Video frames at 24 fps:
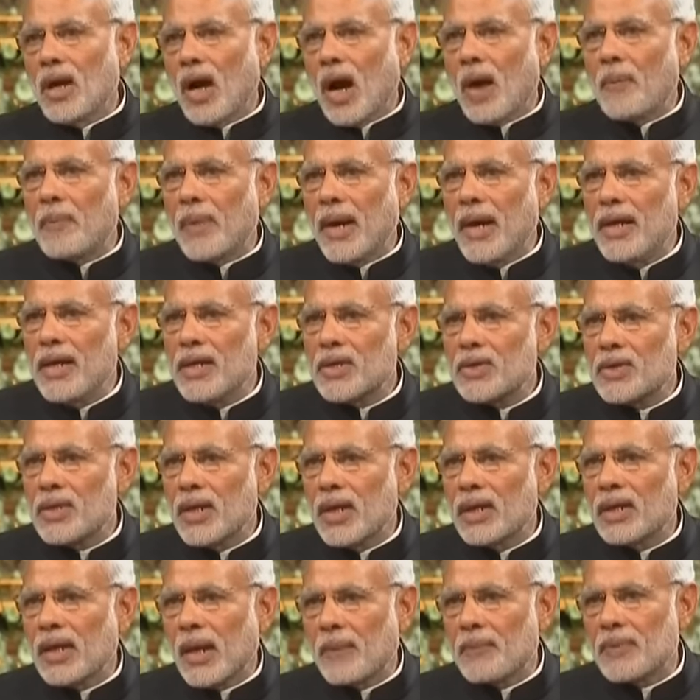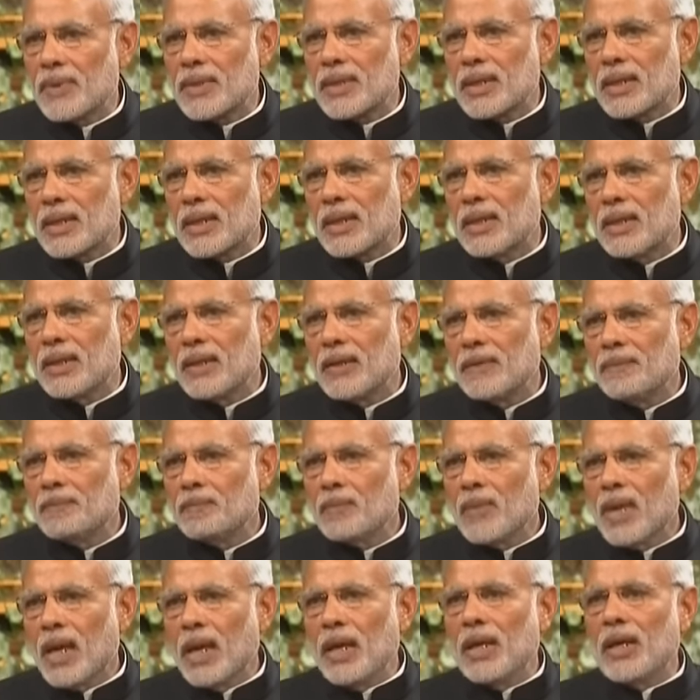of additional
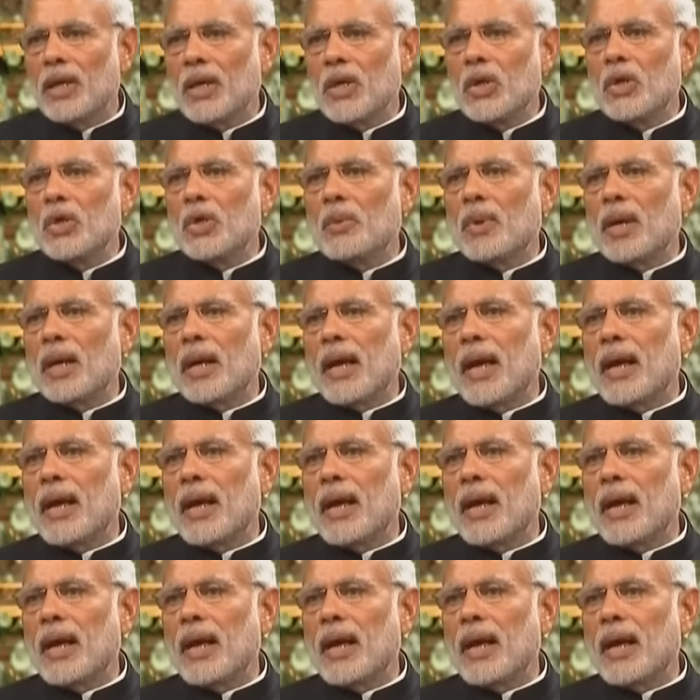capacity in renewable